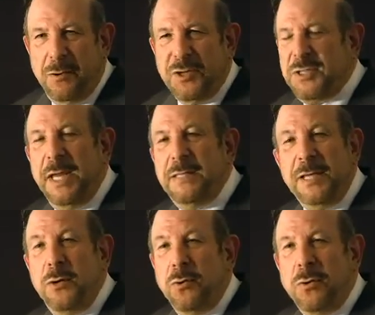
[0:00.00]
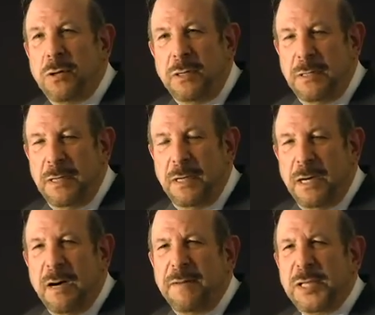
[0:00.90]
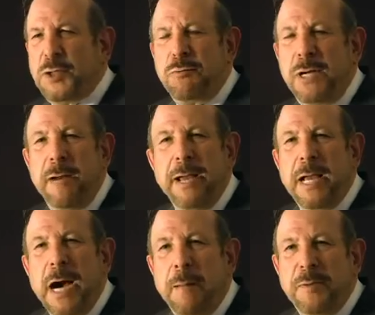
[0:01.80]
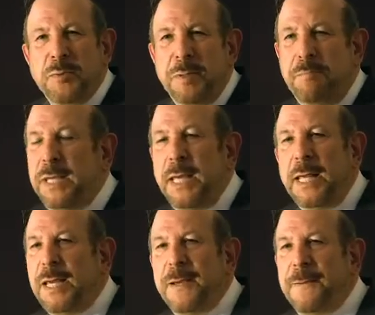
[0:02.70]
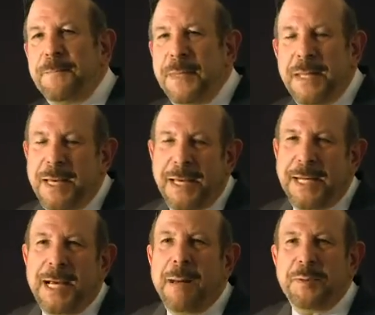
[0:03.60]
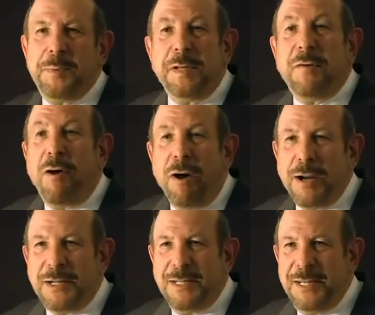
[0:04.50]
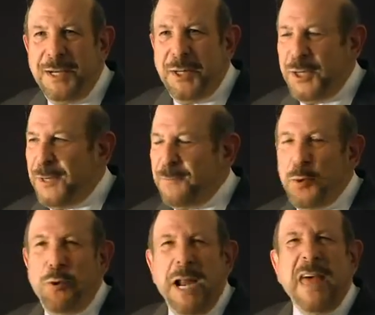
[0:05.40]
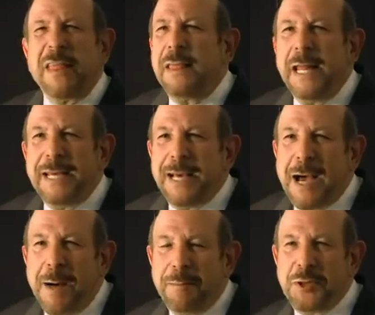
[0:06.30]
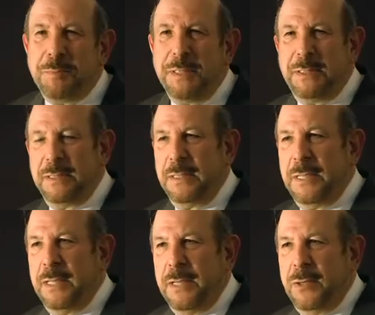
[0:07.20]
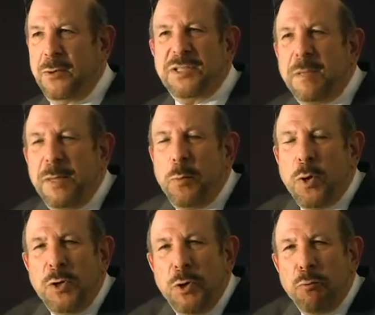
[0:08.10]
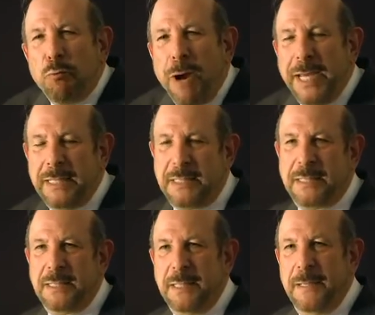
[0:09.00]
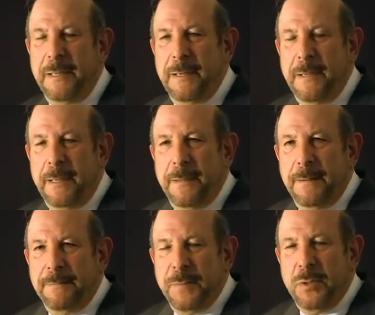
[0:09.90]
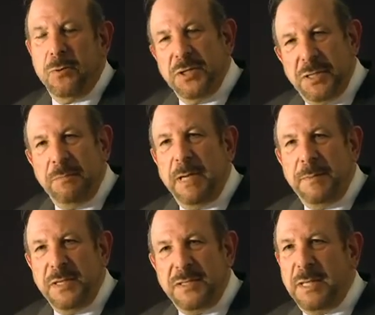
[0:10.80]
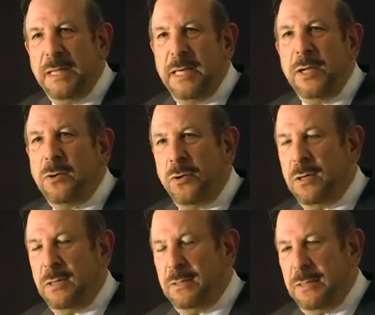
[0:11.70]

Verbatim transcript: or stands in awe of an extraordinary accomplishment being an accomplishment of art or an athletic accomplishment or something one writes, or sometimes it's standing in awe